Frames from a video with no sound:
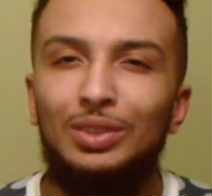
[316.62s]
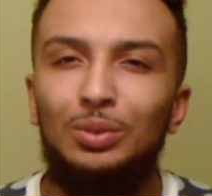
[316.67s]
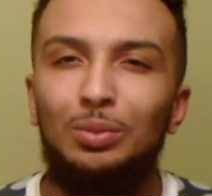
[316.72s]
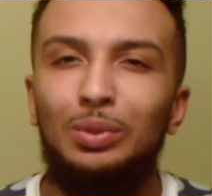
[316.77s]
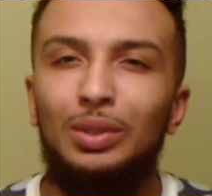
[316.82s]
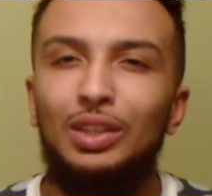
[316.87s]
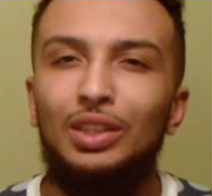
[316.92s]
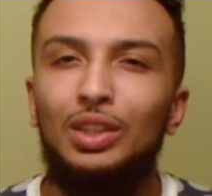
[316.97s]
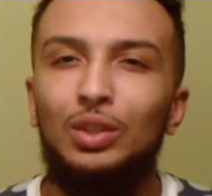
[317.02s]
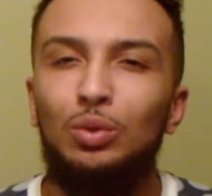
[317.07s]

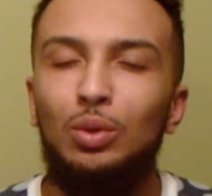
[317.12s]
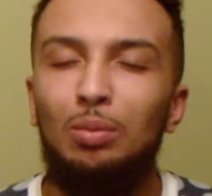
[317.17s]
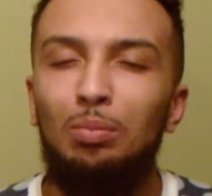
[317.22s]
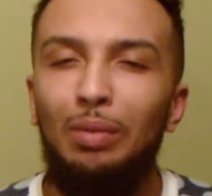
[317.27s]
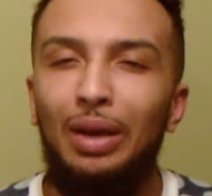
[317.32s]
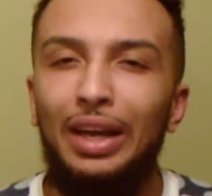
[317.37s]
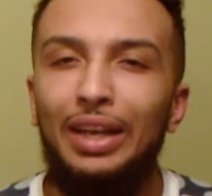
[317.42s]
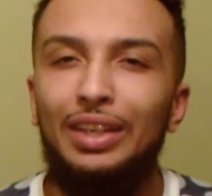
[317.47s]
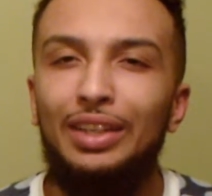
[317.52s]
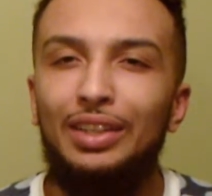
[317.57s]
be a good
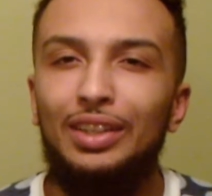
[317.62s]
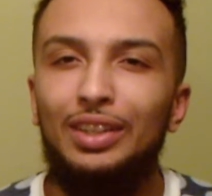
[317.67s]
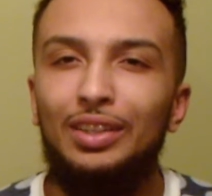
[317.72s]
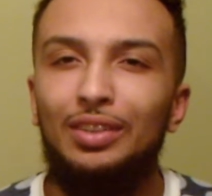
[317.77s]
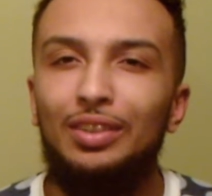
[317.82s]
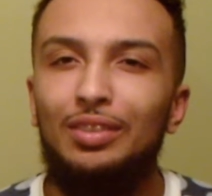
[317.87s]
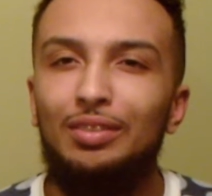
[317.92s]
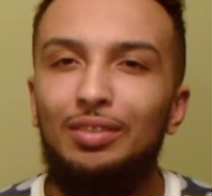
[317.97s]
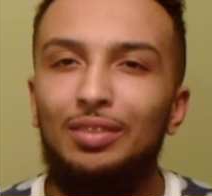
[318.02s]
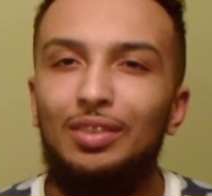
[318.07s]

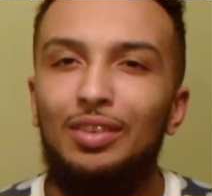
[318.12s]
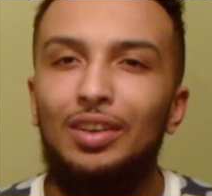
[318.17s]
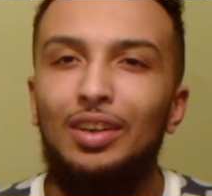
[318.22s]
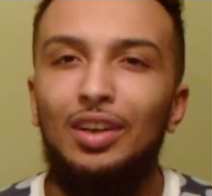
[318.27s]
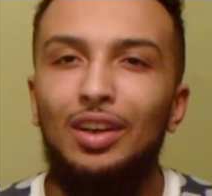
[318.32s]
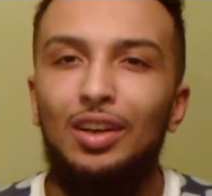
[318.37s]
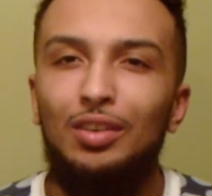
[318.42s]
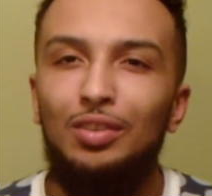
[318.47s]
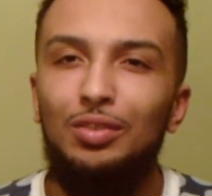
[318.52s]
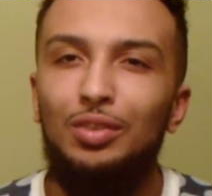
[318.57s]
reminder
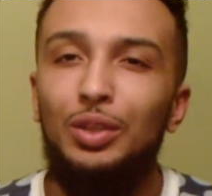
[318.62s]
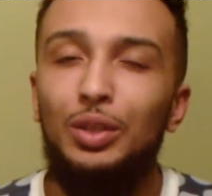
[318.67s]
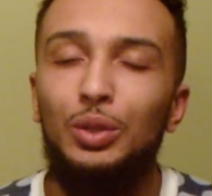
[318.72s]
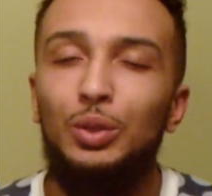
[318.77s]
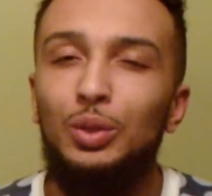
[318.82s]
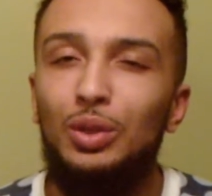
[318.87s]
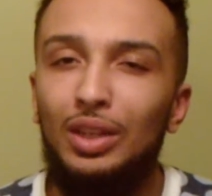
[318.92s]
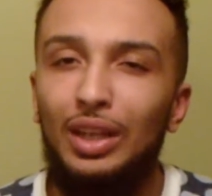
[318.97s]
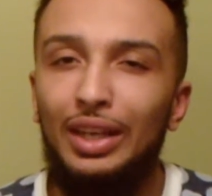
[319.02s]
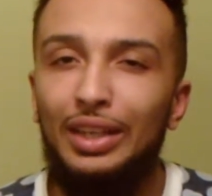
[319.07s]
of
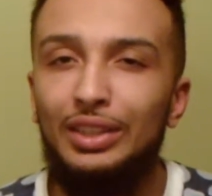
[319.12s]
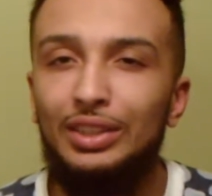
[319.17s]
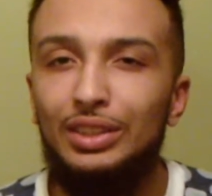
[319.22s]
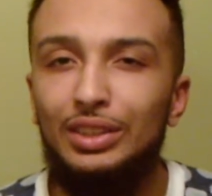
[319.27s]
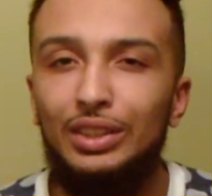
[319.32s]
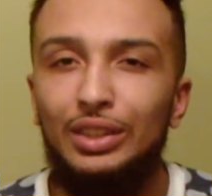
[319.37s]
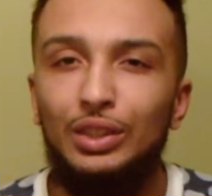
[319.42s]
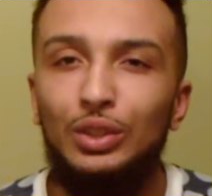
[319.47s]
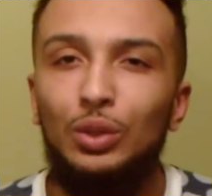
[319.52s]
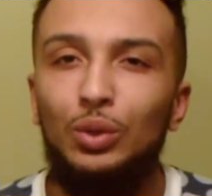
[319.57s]
who Elias
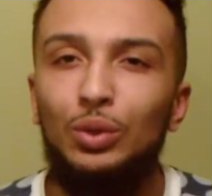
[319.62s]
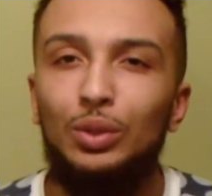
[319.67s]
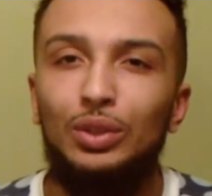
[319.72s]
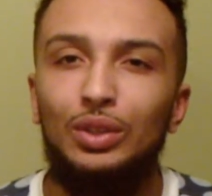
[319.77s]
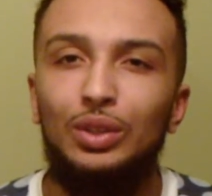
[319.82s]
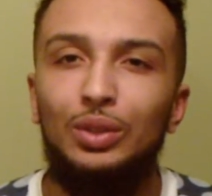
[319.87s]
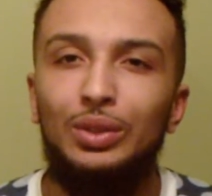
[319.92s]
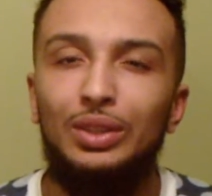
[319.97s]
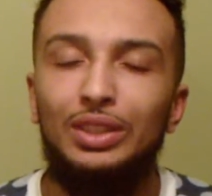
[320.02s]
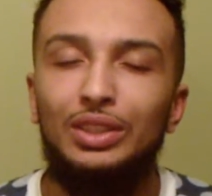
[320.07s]

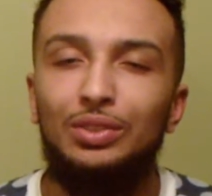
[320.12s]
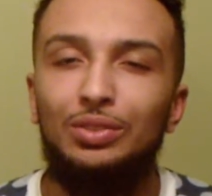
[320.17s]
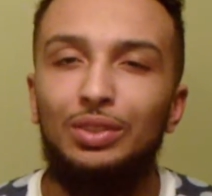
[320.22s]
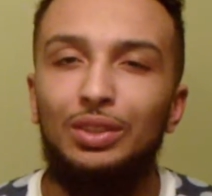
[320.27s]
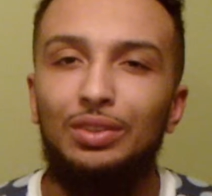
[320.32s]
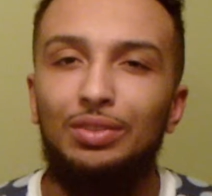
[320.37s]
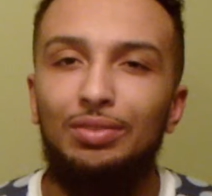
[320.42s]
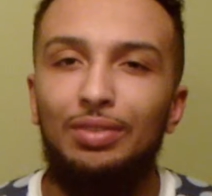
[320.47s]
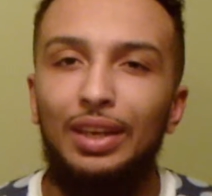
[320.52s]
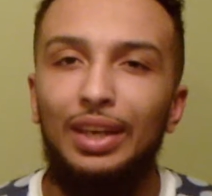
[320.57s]
Theodorou is for the
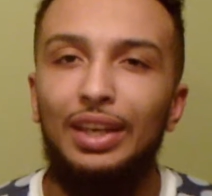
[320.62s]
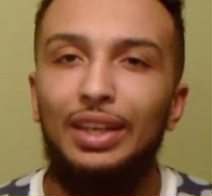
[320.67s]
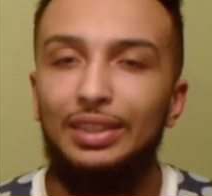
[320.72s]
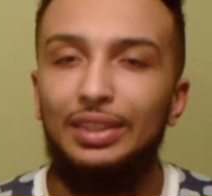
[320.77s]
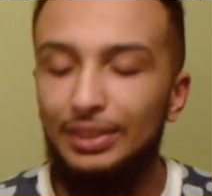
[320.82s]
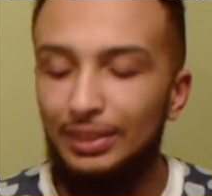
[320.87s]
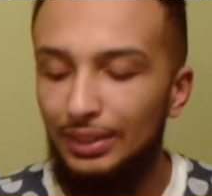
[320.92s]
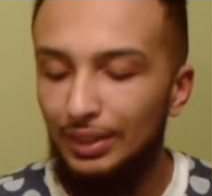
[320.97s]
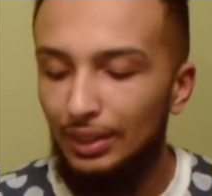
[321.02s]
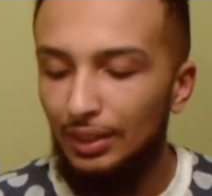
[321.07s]
fans.